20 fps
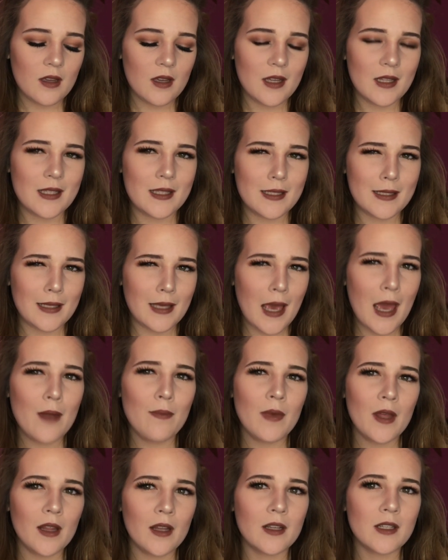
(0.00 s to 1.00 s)
It
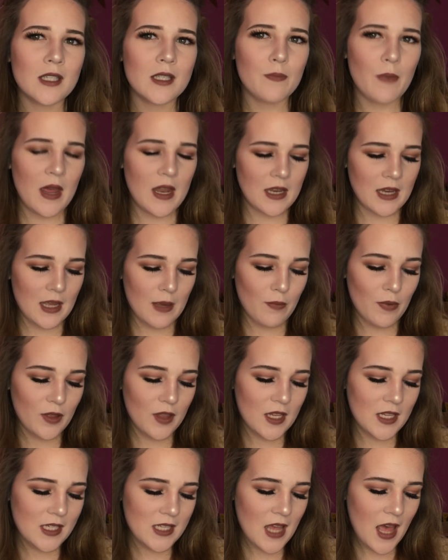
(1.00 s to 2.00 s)
can be a little spendy,
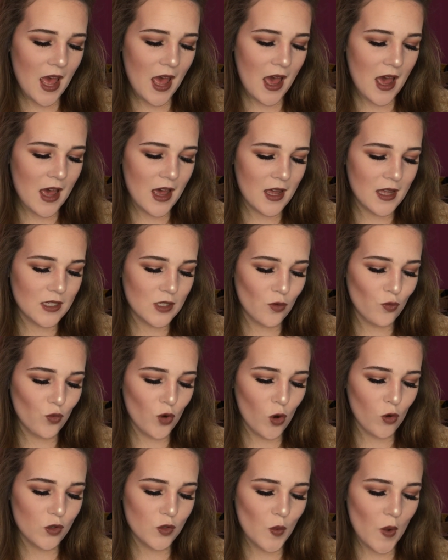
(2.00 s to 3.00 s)
but this has
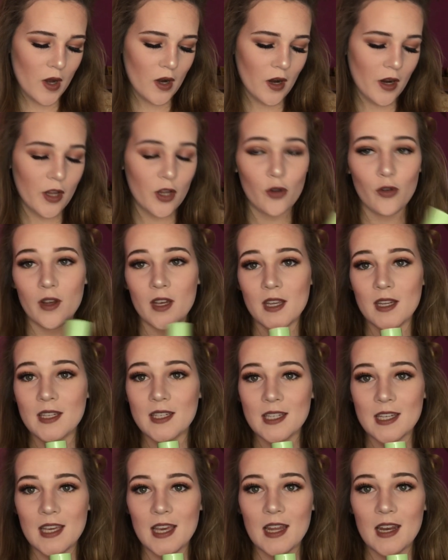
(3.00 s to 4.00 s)
rose water and green
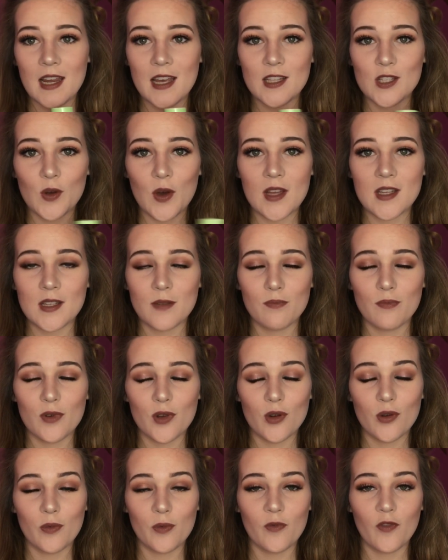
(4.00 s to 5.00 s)
tea in it, so it has a
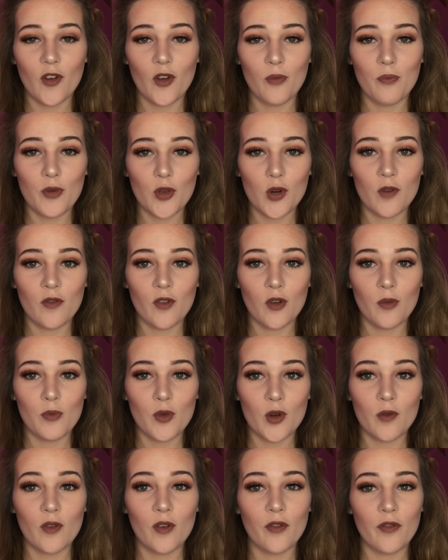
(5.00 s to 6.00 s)
beautiful
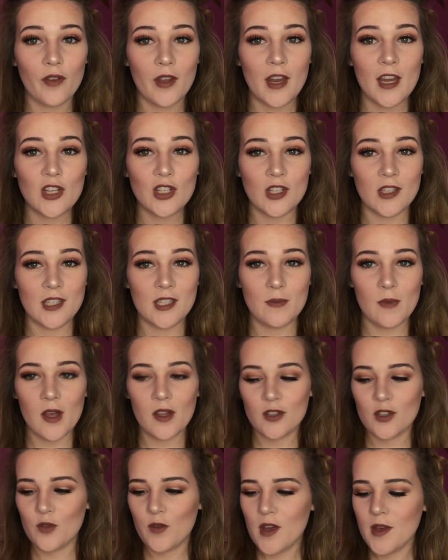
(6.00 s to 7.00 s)
finish and
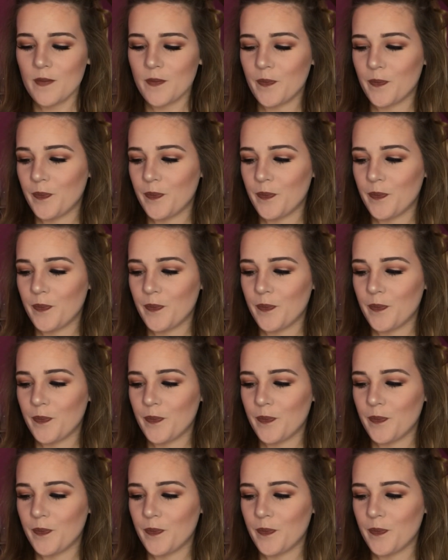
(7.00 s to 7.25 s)
smell to it.